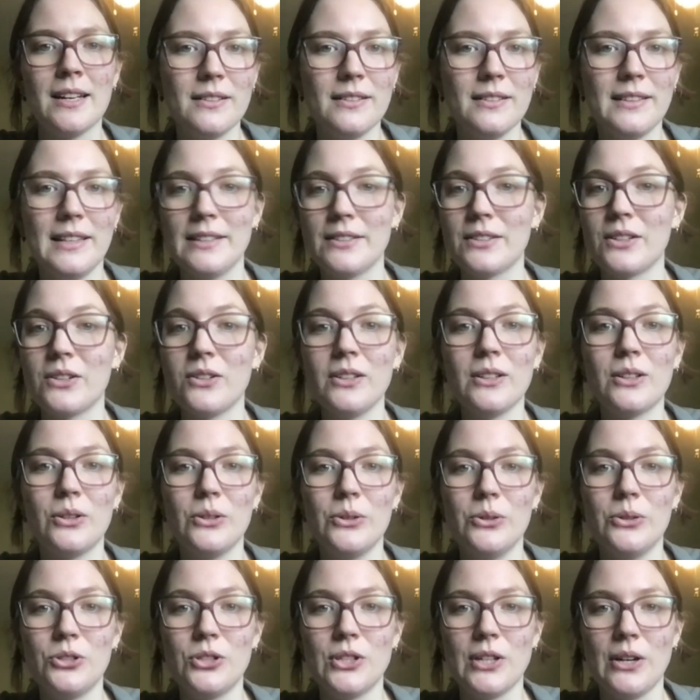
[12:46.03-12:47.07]
This could
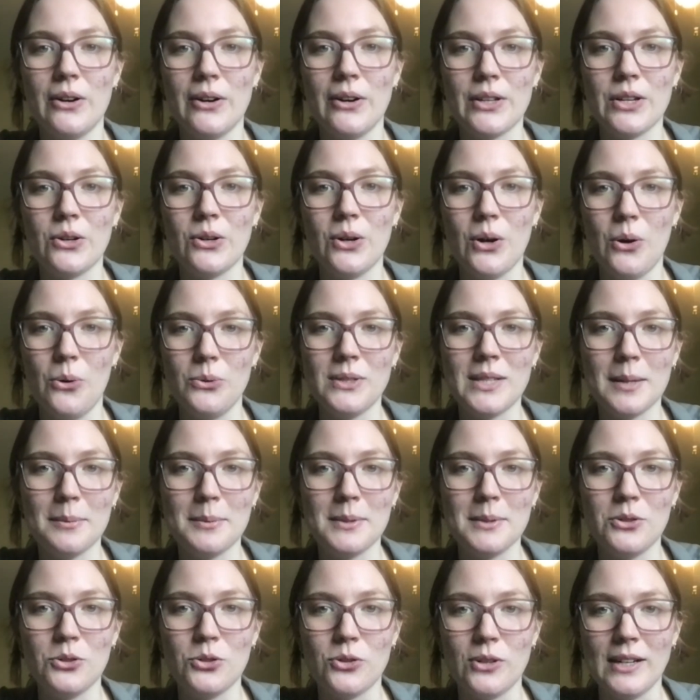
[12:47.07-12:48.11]
include sharing your own
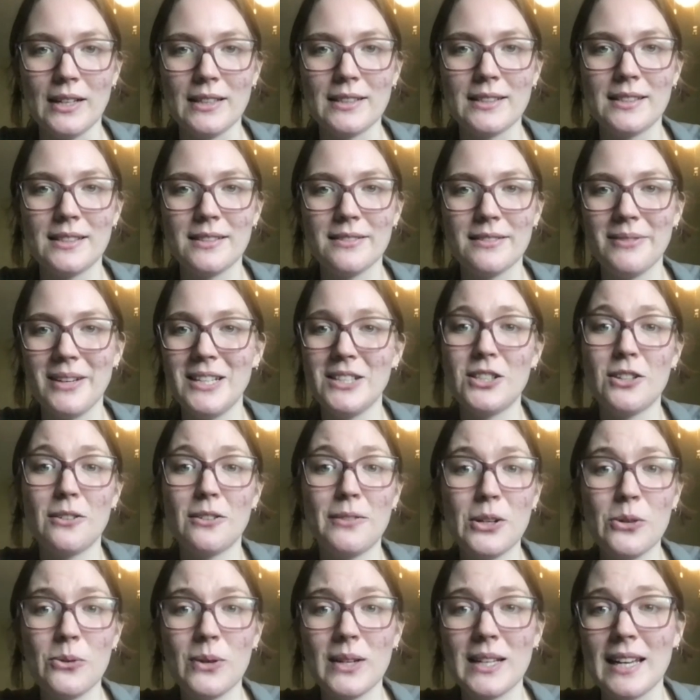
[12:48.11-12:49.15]
tips and tricks,
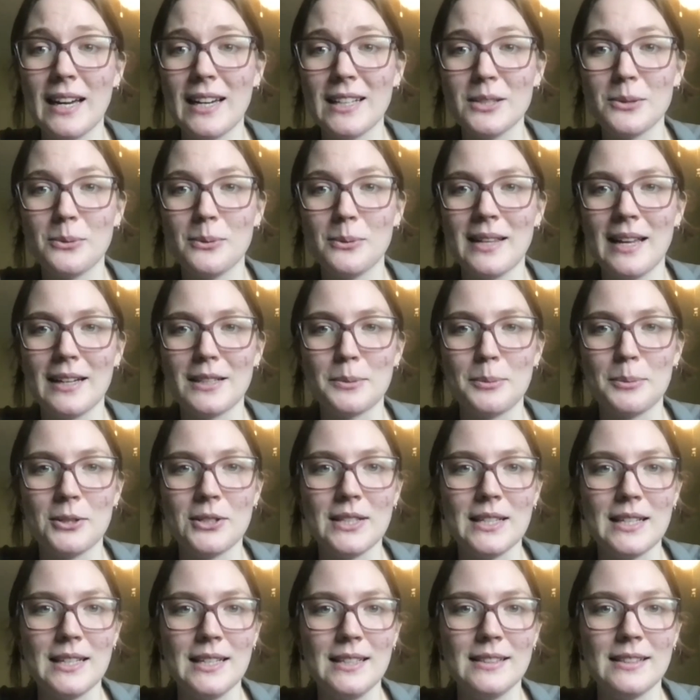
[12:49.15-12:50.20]
interviewing guests with
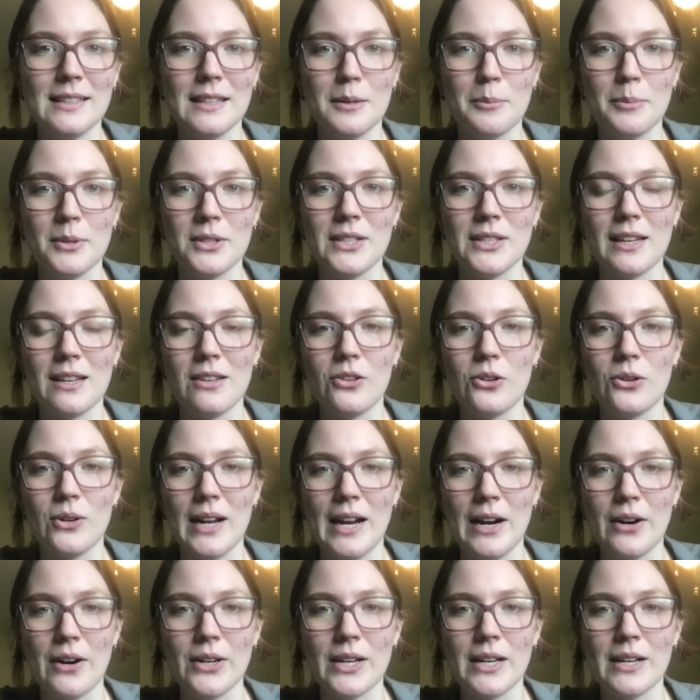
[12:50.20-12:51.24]
expertise in a particular
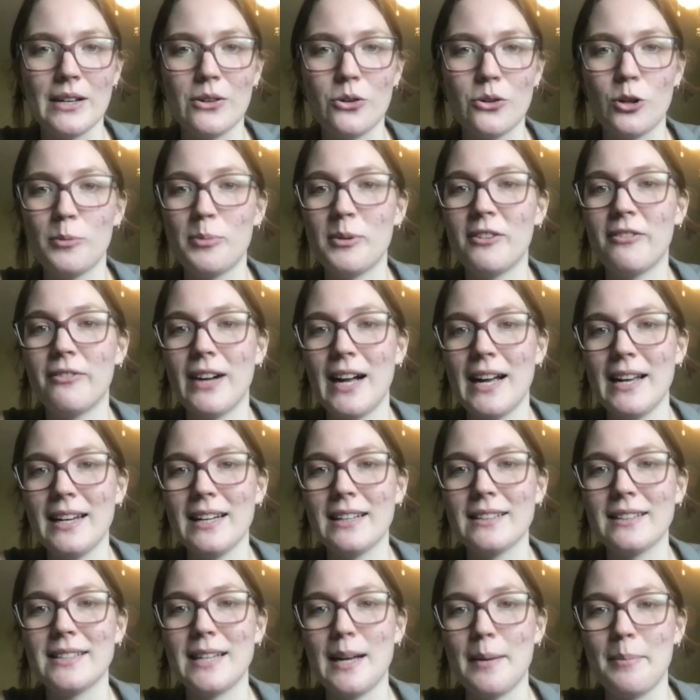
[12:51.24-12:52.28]
area, or
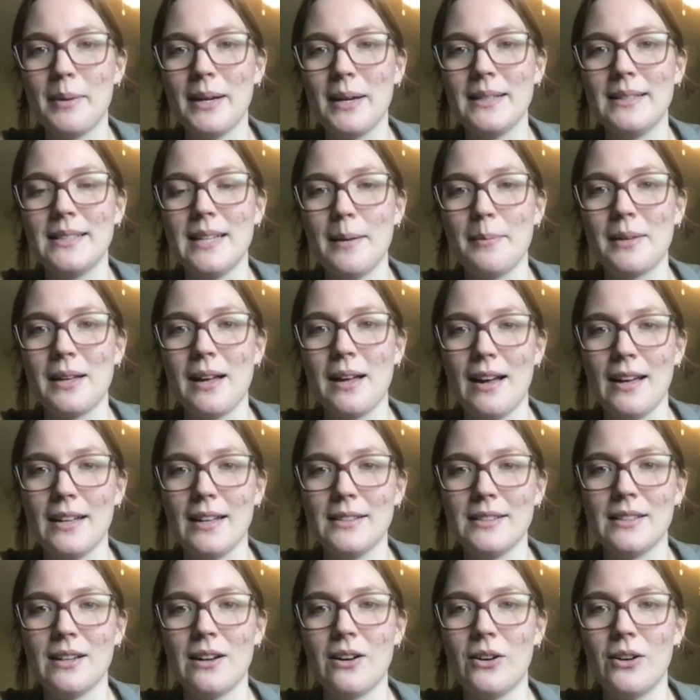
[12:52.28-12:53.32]
providing step by step
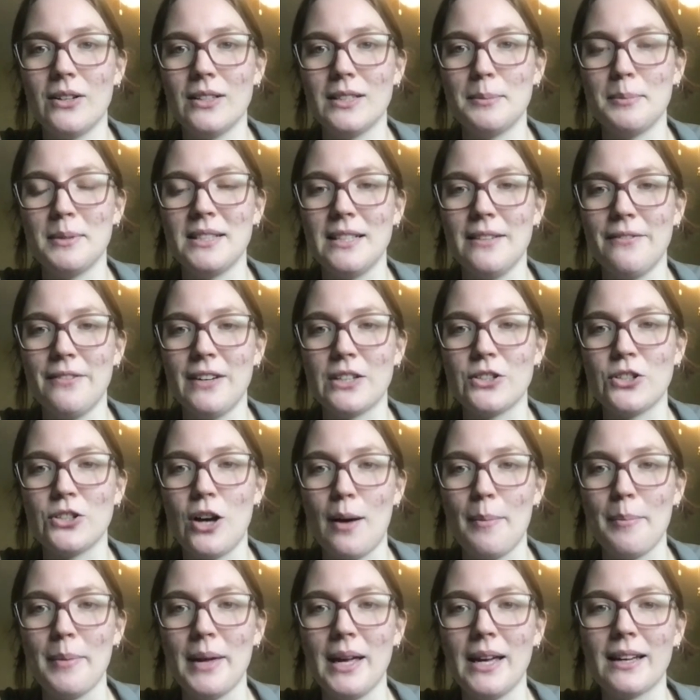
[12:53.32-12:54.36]
guides on a specific
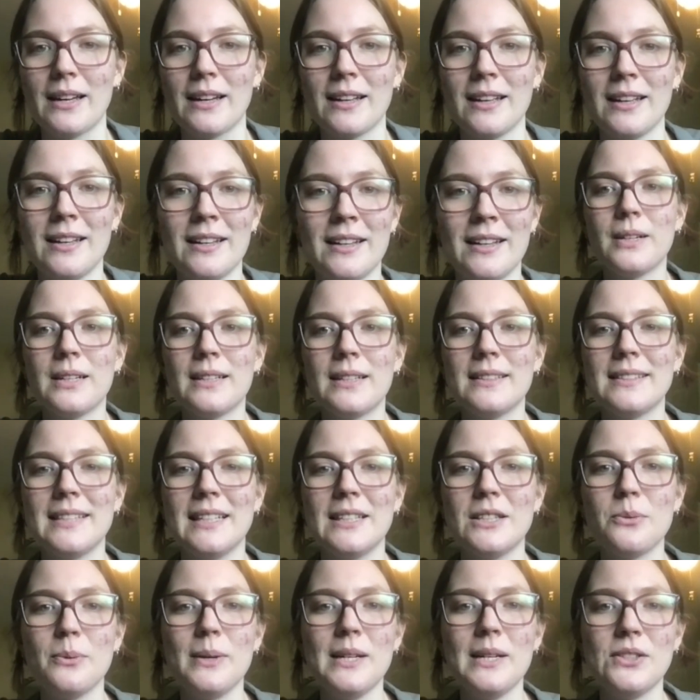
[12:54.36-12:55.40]
topic.
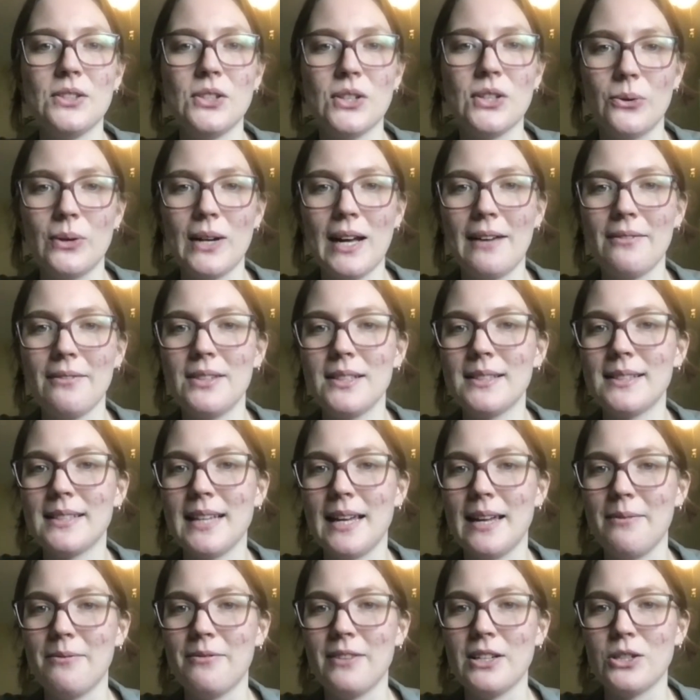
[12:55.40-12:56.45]
Since we don't have the
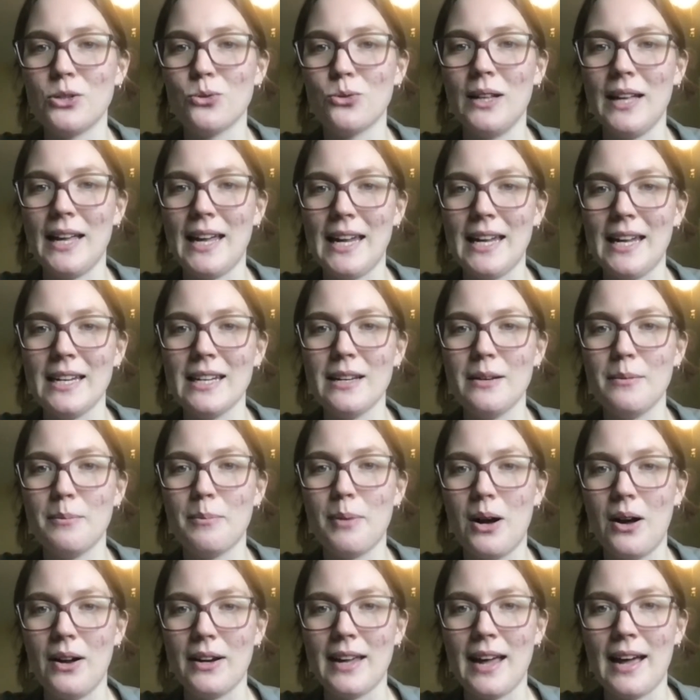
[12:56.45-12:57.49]
same visual aid in
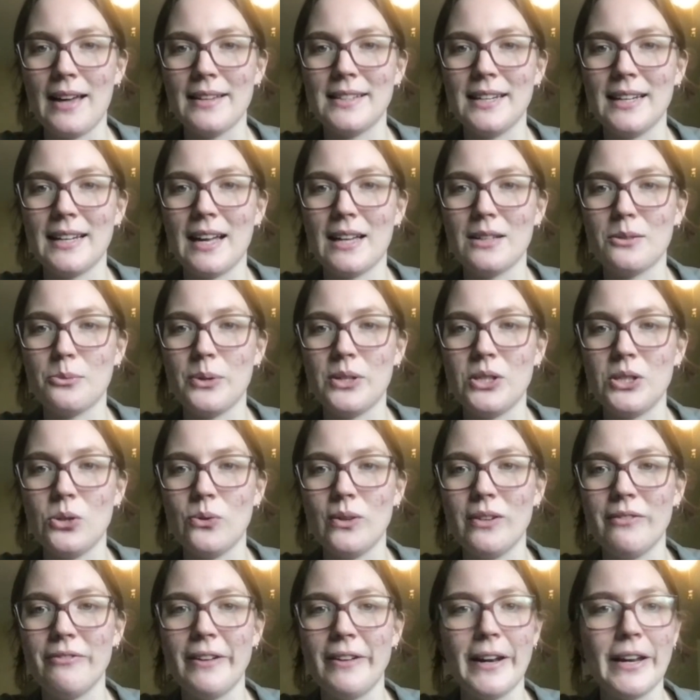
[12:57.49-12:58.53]
podcasting as we do
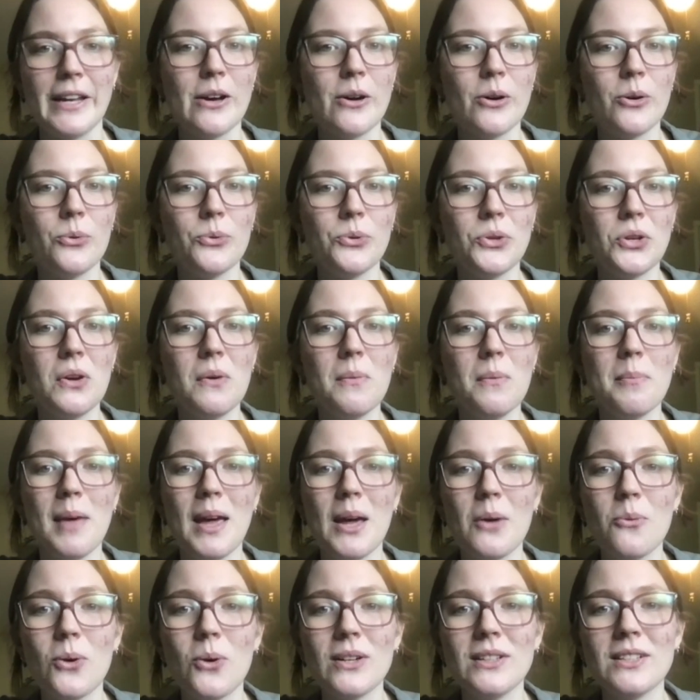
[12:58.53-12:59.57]
in video, you may
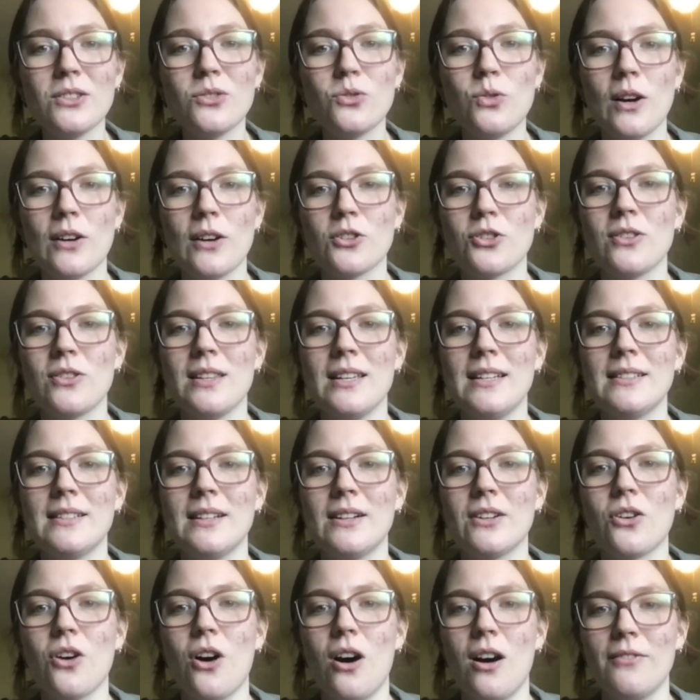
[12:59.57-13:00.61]
want to structure these in
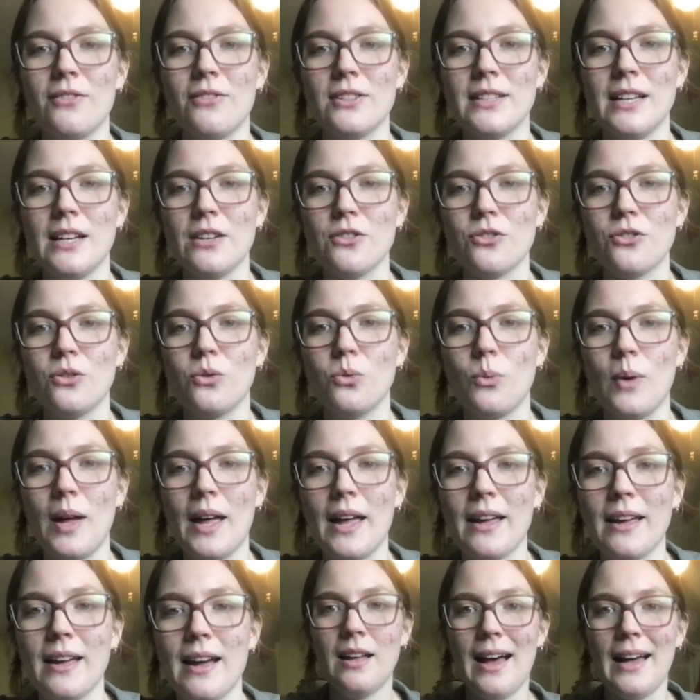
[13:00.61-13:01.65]
a conversational
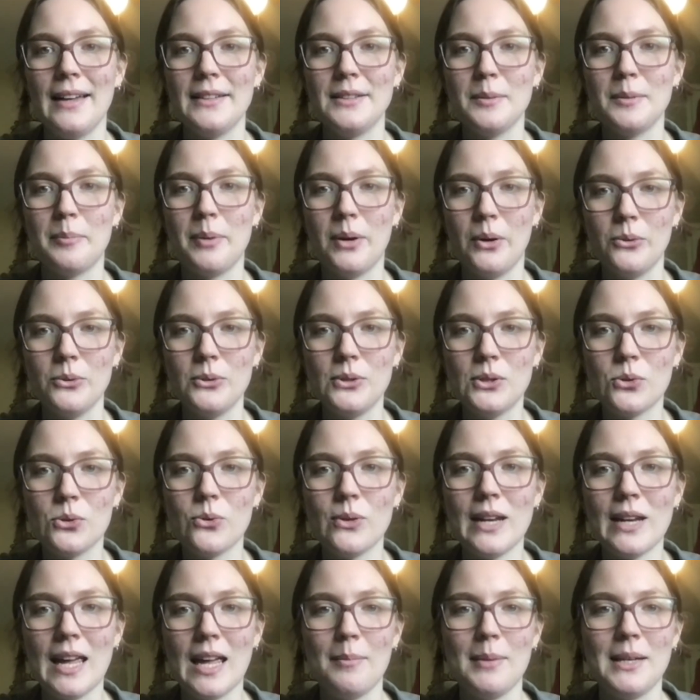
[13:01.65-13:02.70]
way, as opposed to
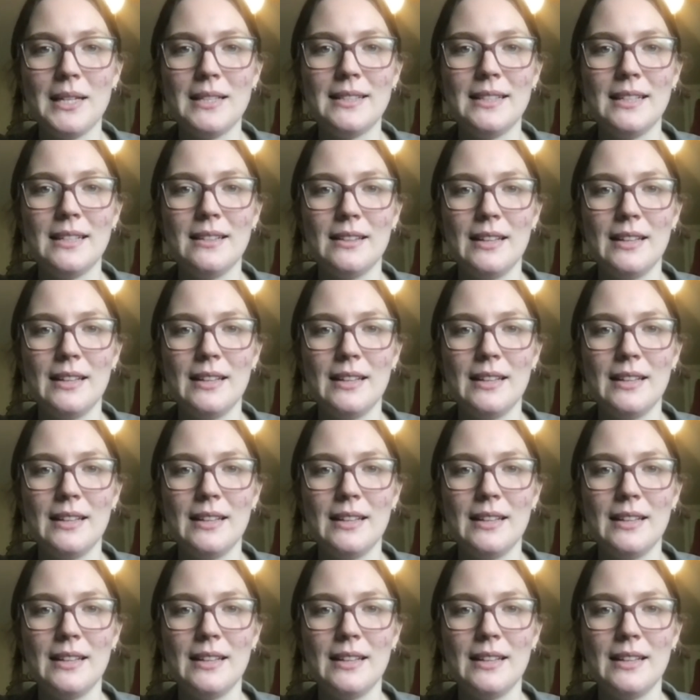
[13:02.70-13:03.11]
an ABC